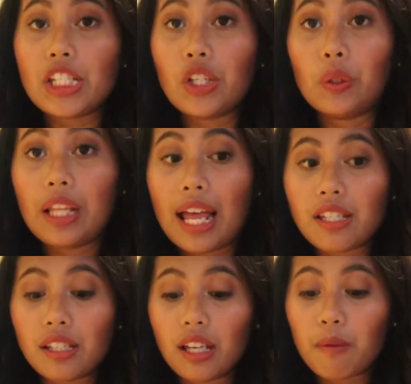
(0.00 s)
so
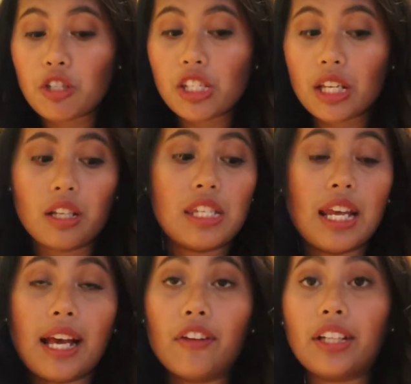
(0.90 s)
lastly, I'm just gonna
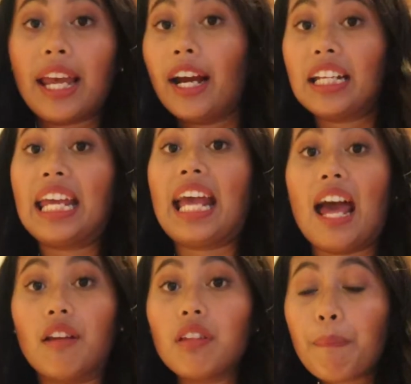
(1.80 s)
take out the carrot cake
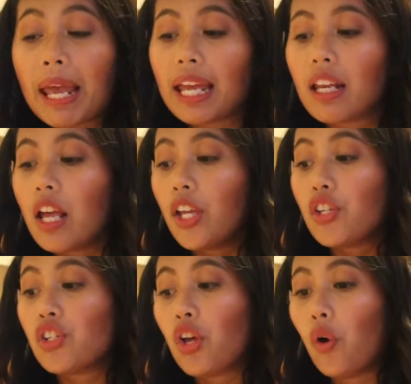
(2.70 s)
out of the pan.
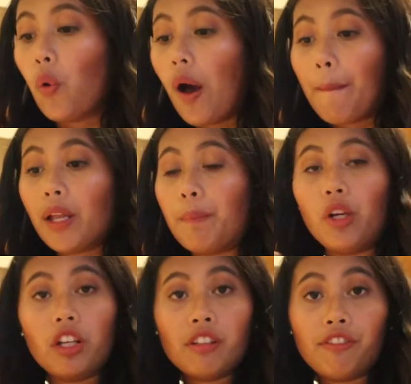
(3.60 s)
So I'm gonna put it in the